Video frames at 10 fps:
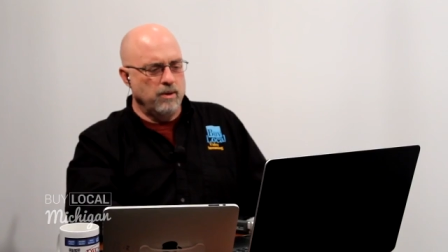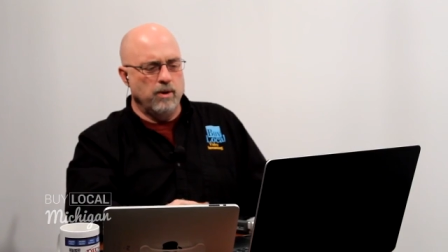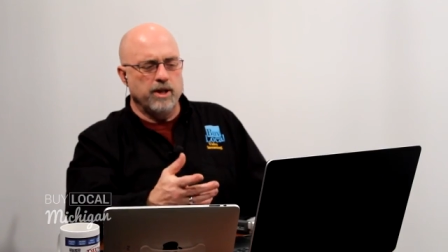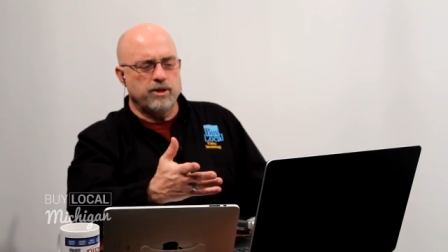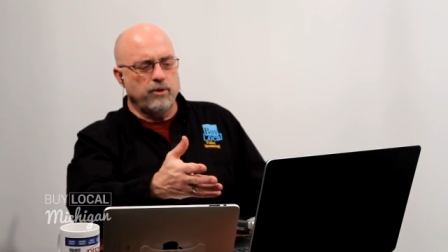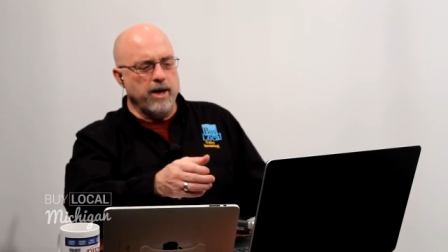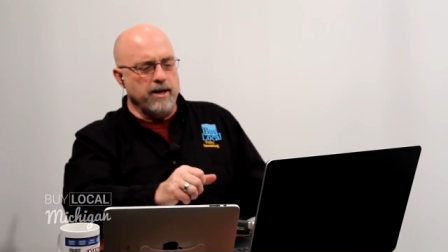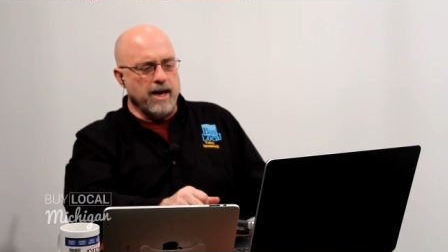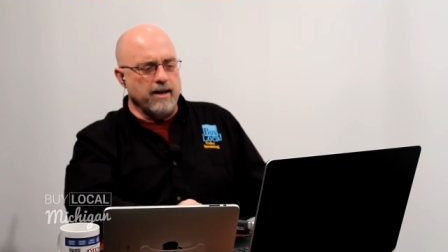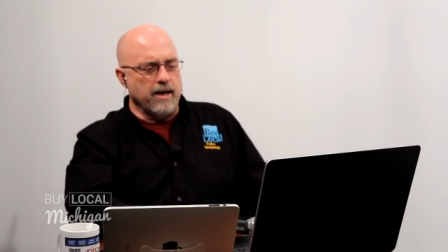Well, that's
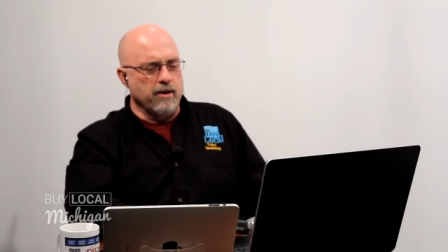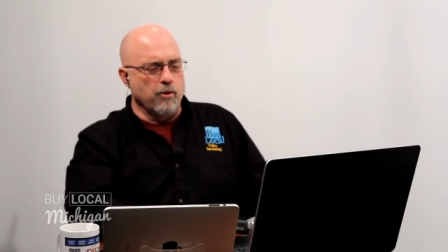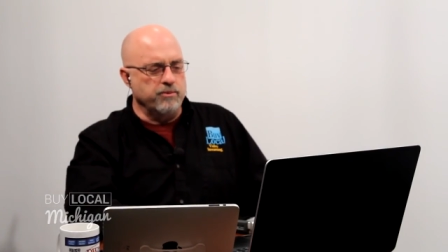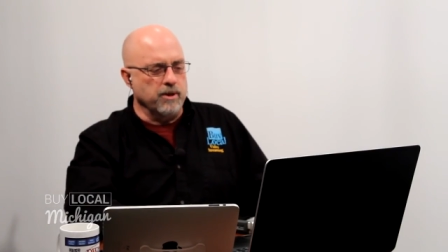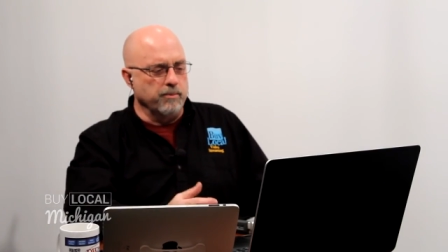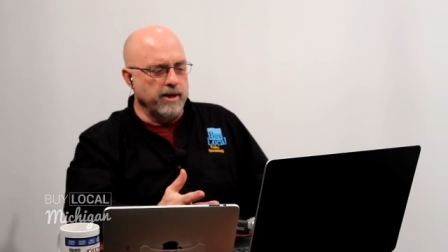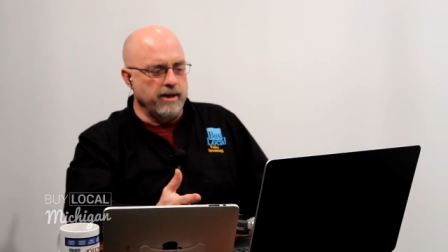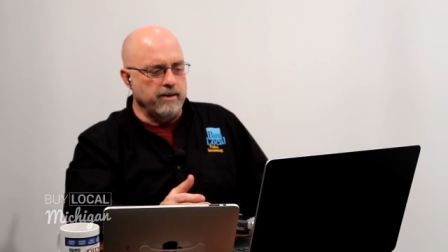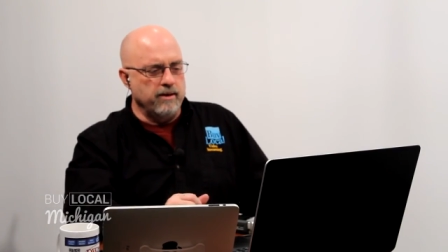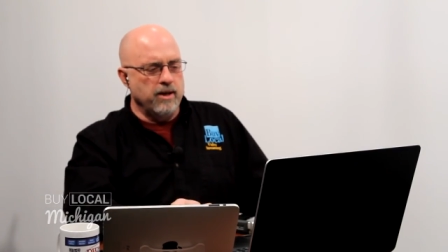great. I, I hope
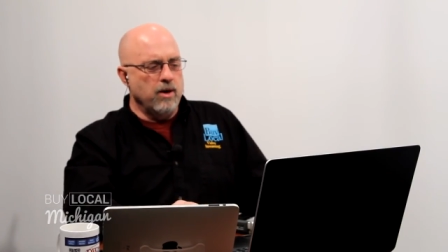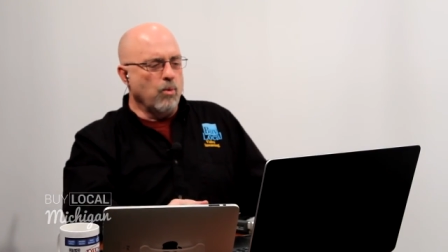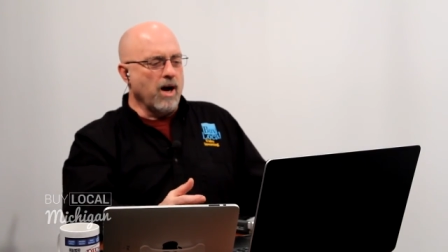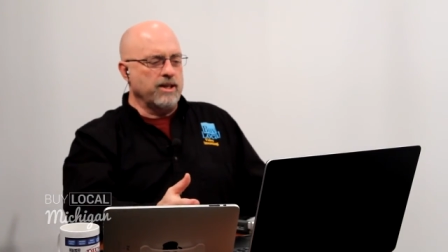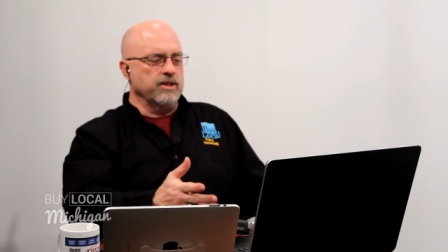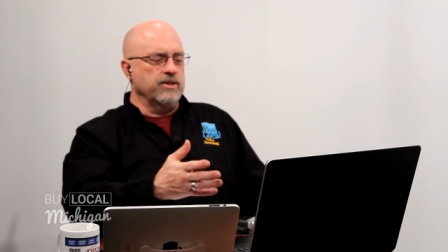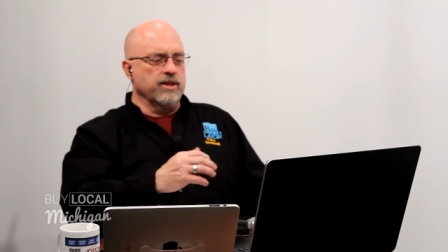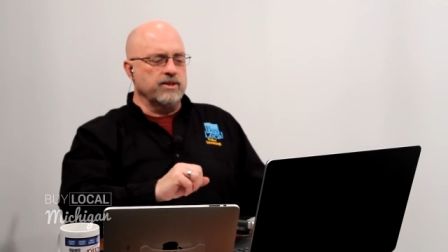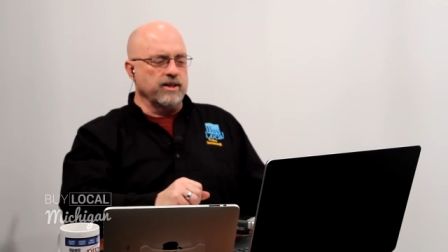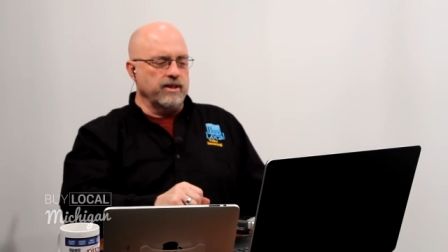somebody watches
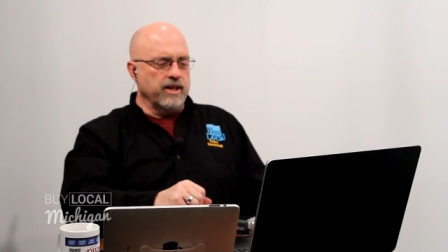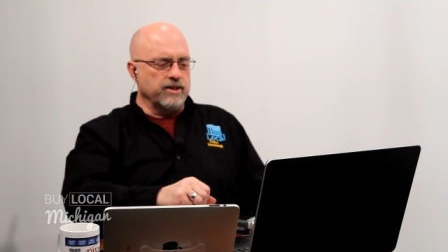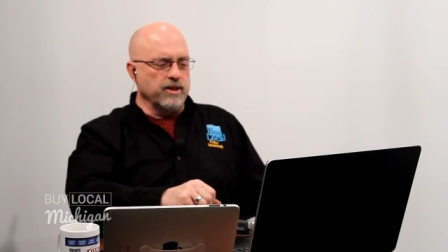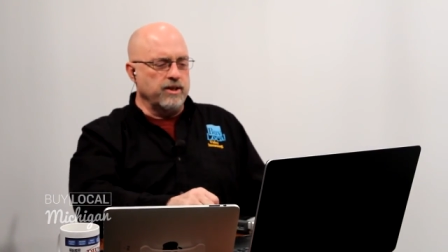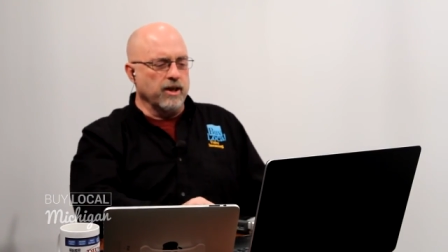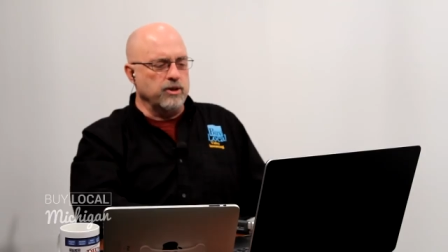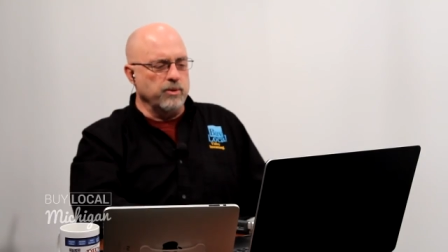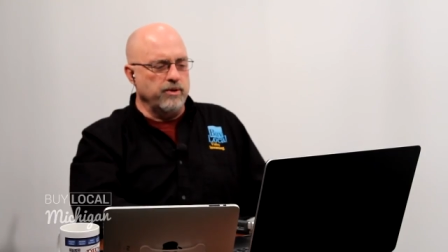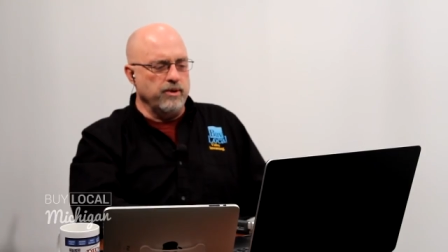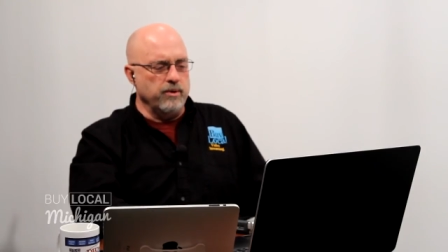this and gets in touch
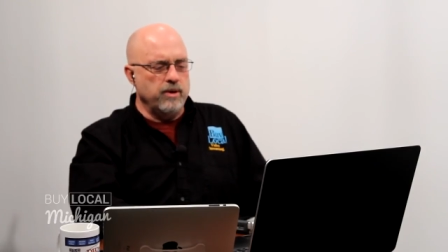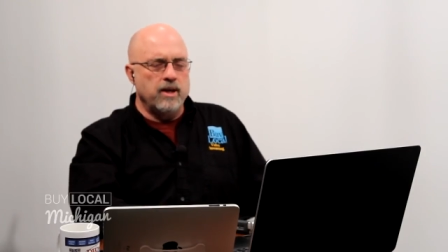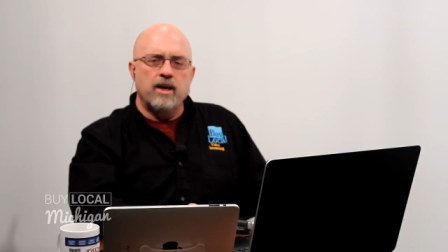with you.